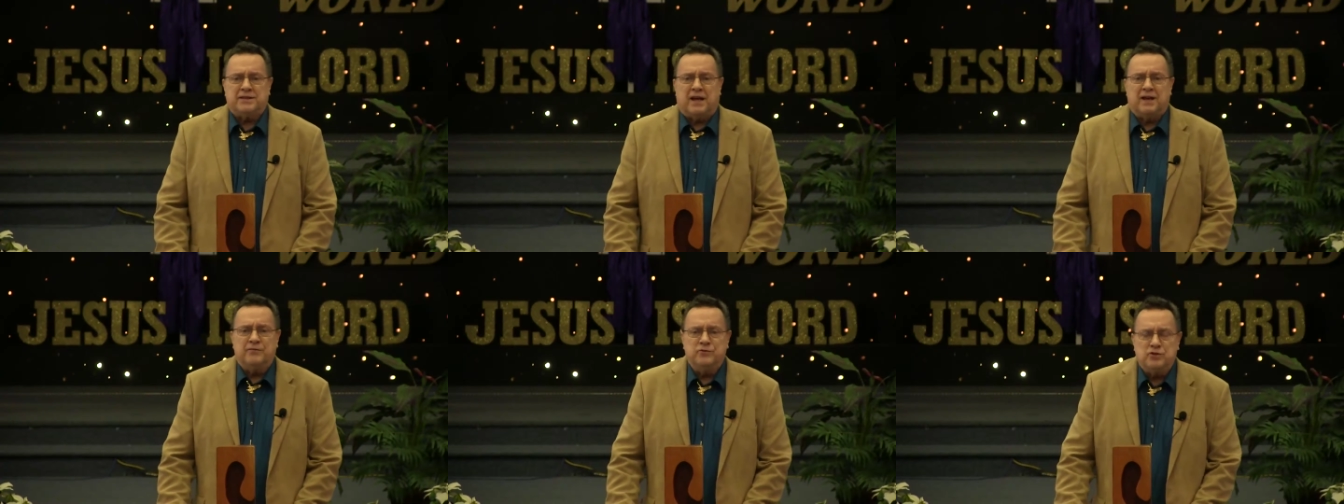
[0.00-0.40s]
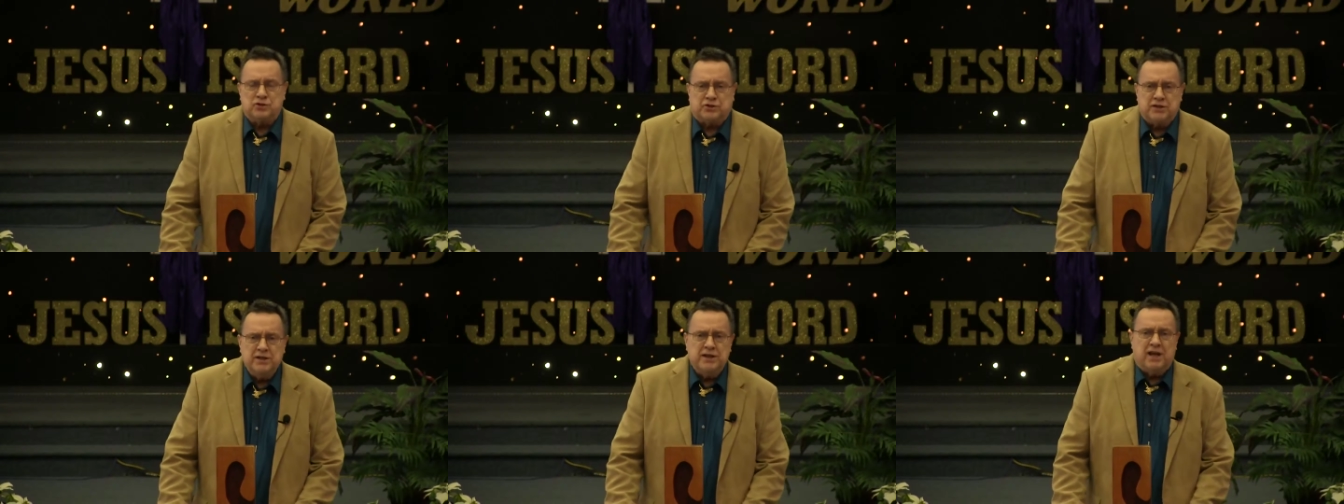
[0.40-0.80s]
out of your
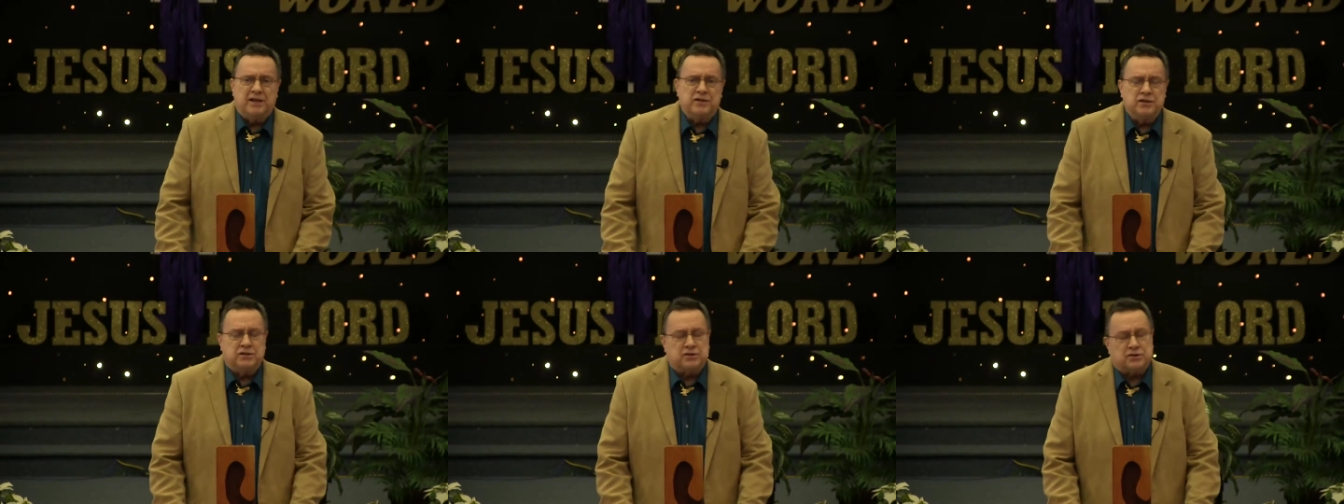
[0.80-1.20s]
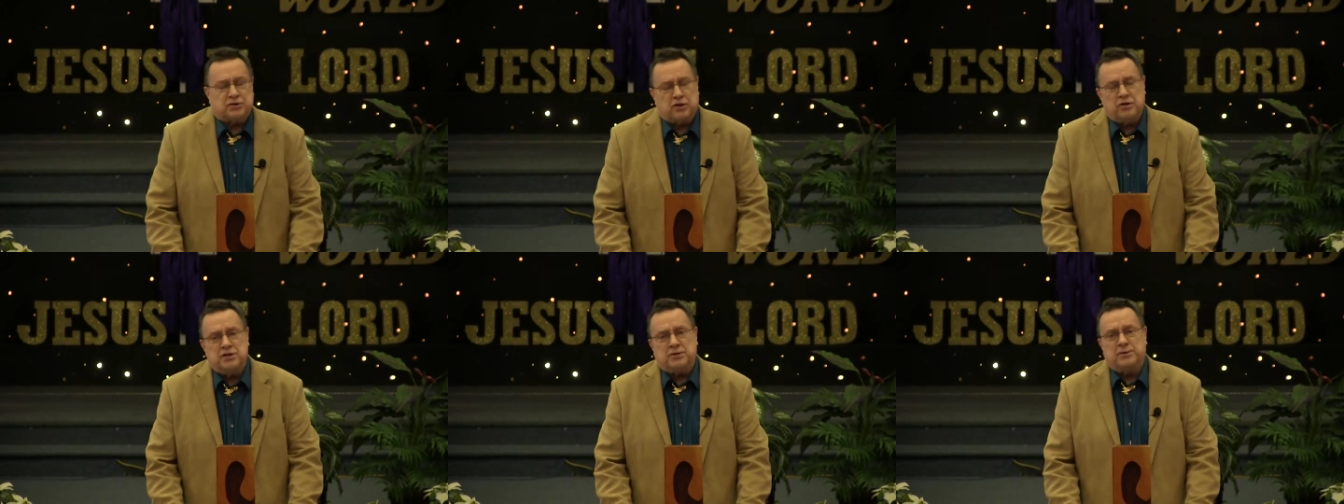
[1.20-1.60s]
sin, out of your
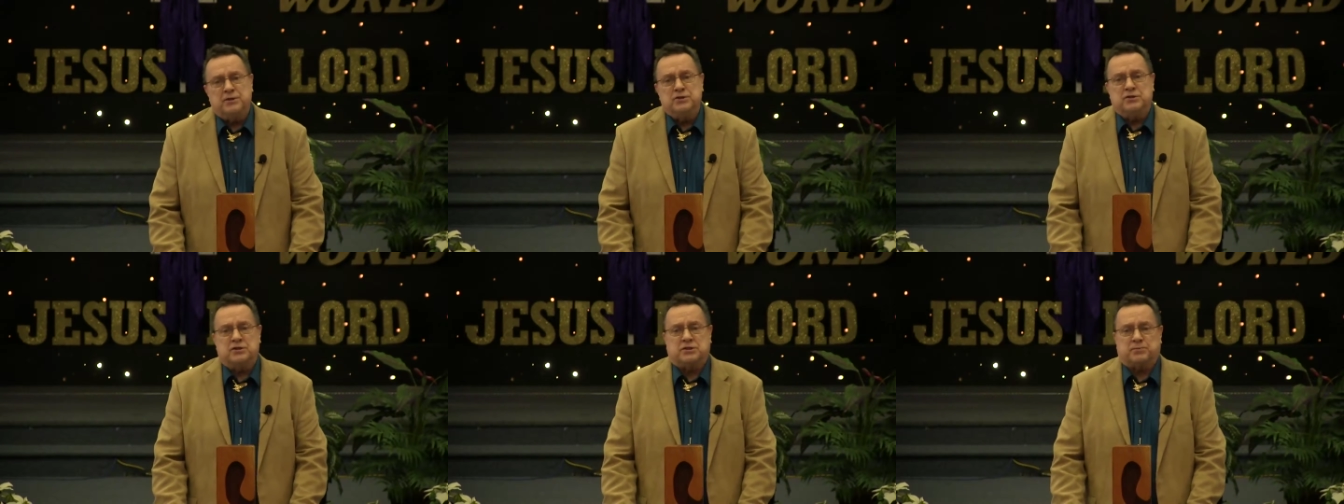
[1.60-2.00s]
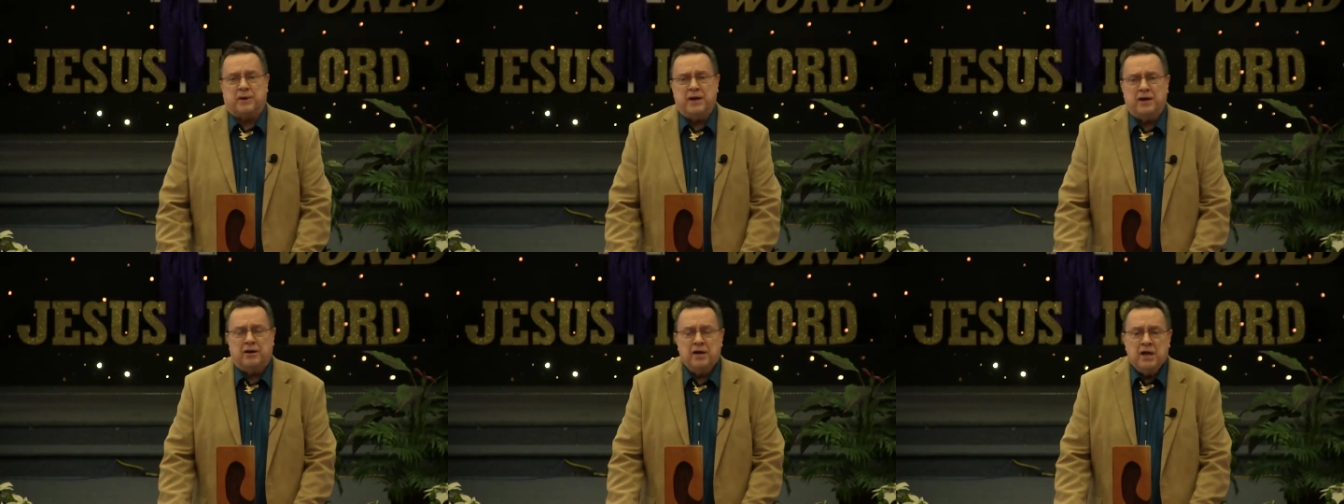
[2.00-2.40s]
discouragement and your
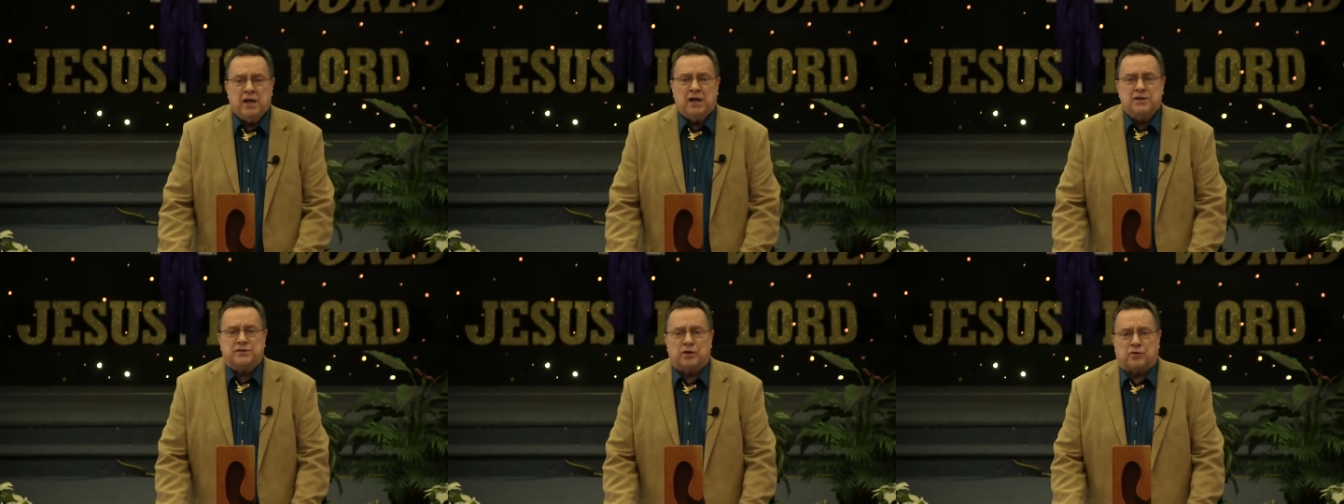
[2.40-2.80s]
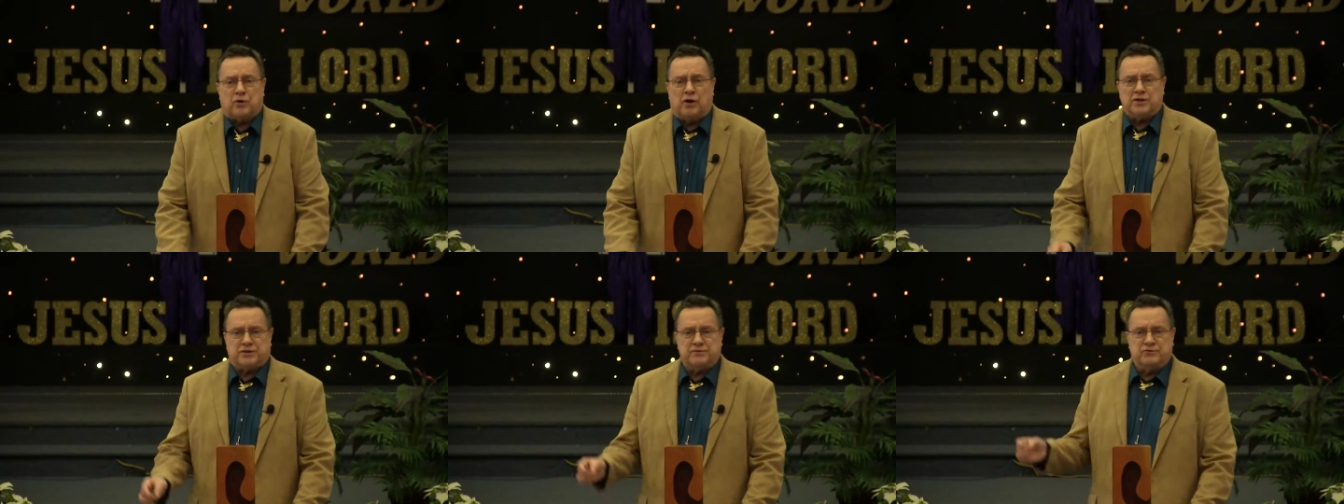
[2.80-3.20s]
despair is the
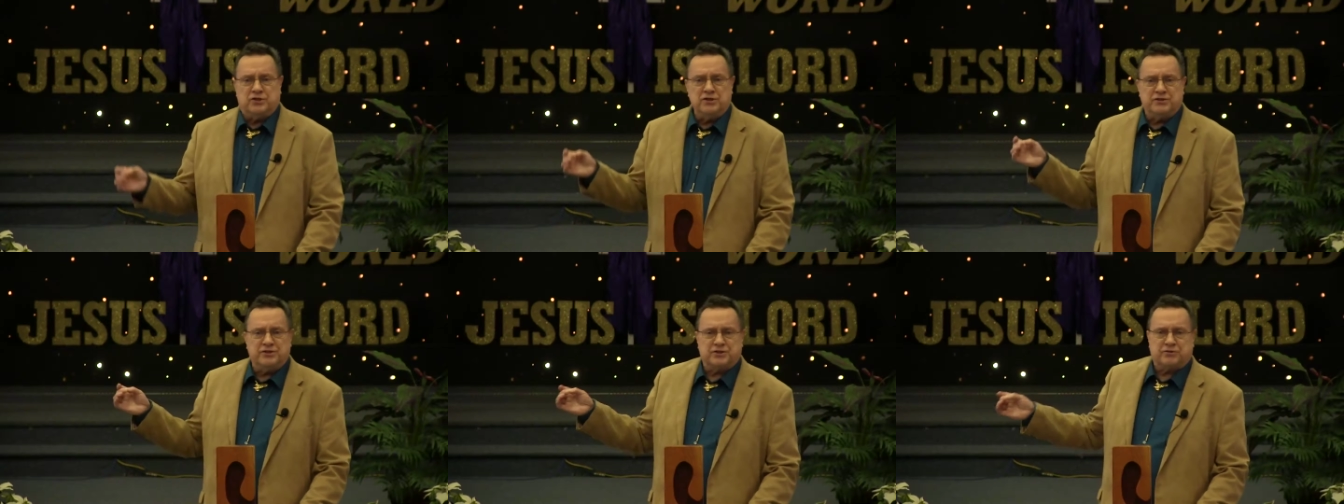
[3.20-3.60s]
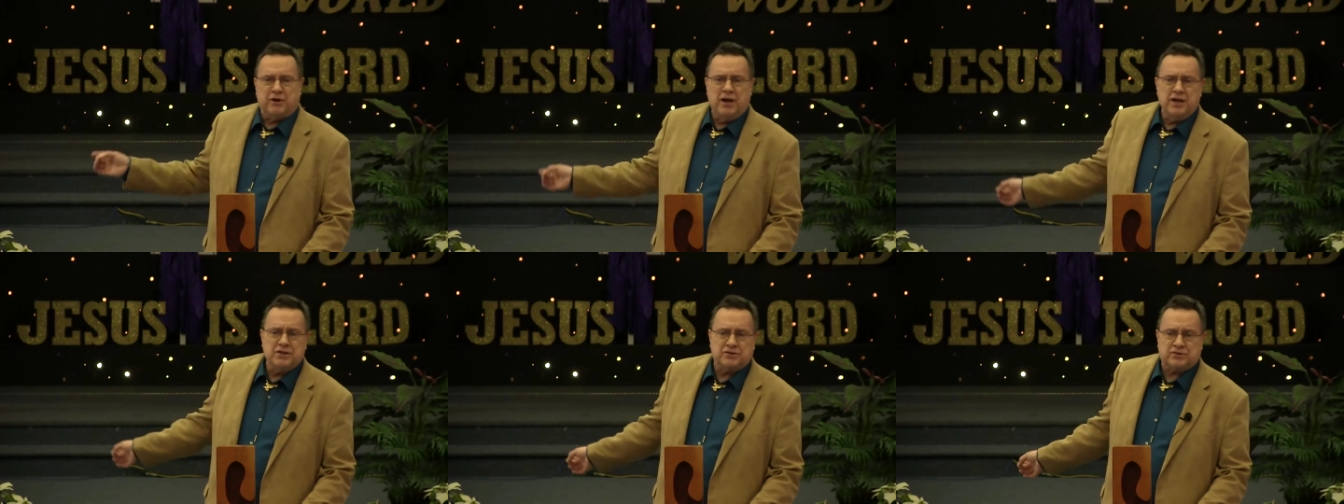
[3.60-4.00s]
cross of Jesus
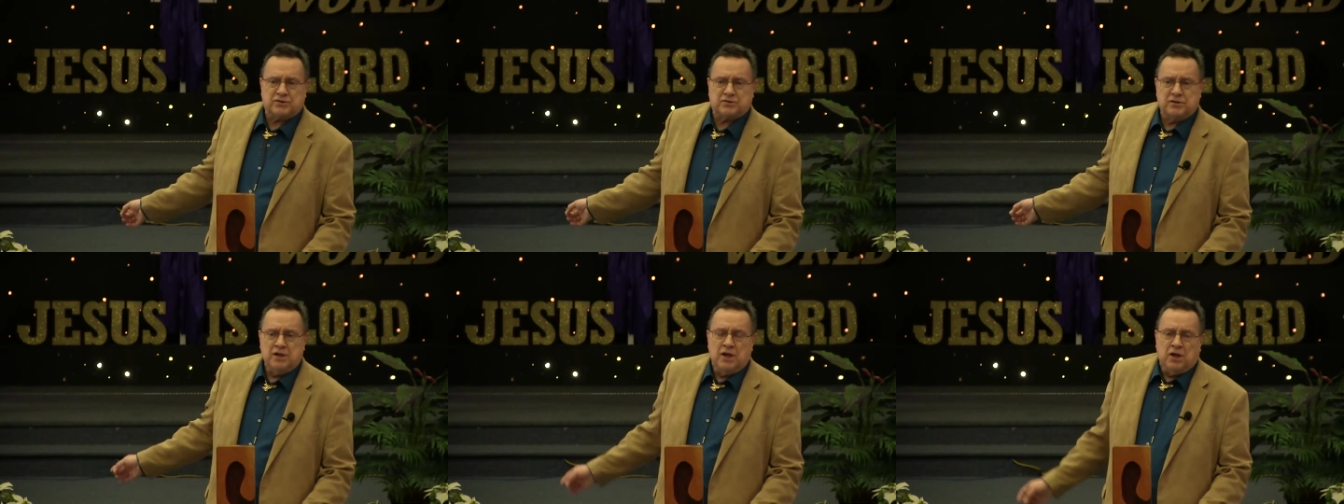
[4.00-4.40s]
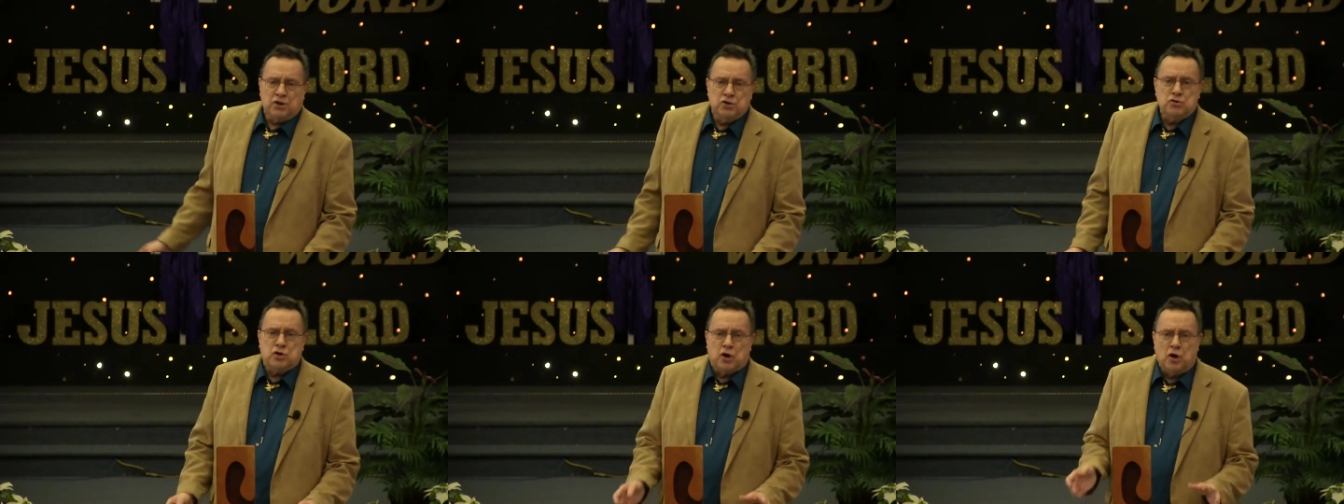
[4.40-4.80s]
Christ.
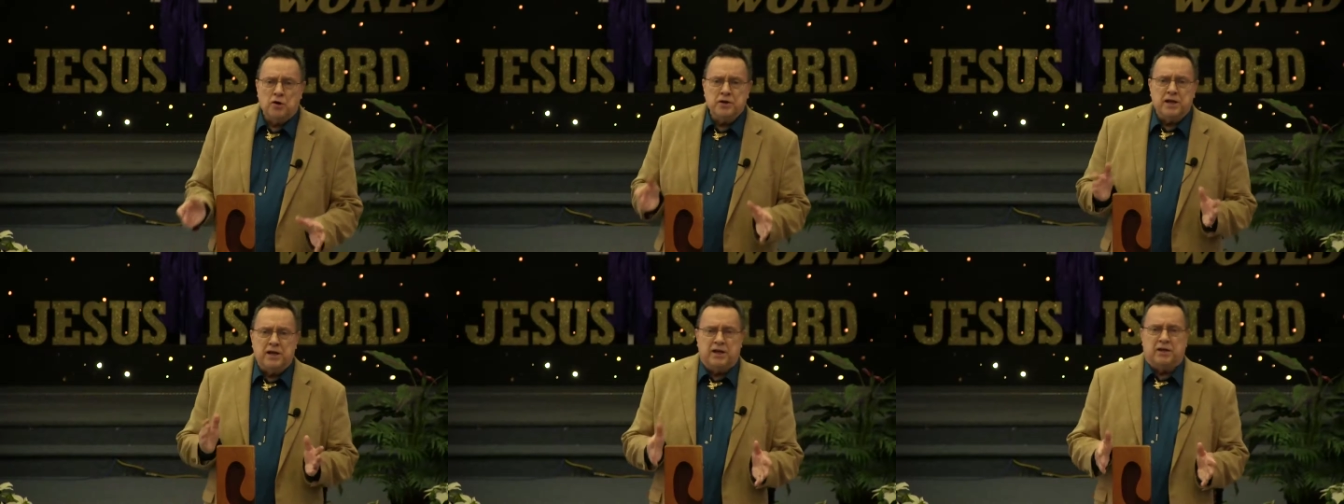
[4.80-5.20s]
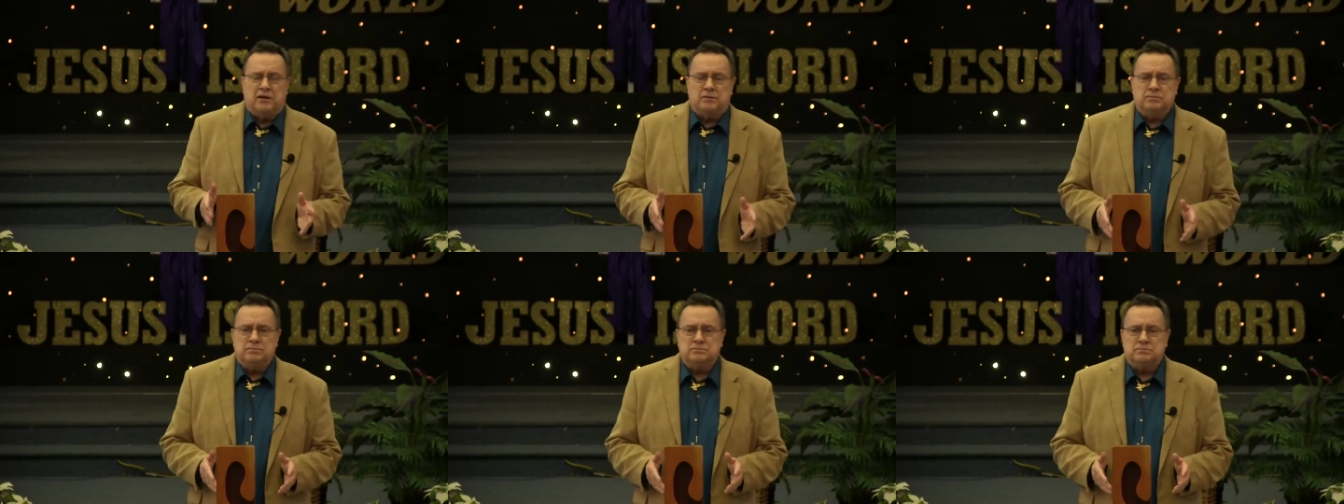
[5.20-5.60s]
You go to
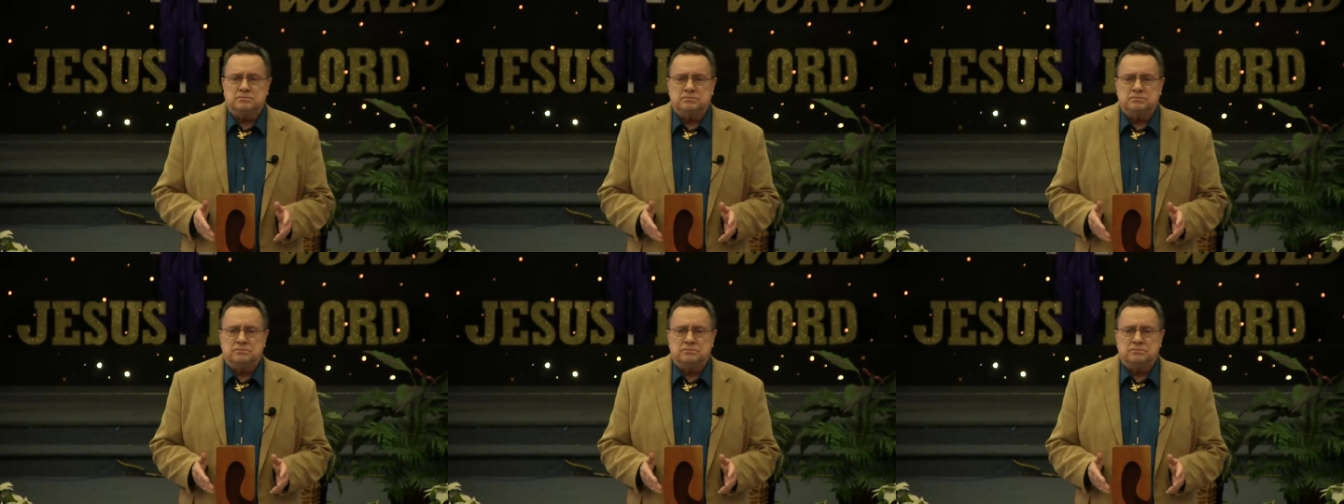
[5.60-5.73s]
Him.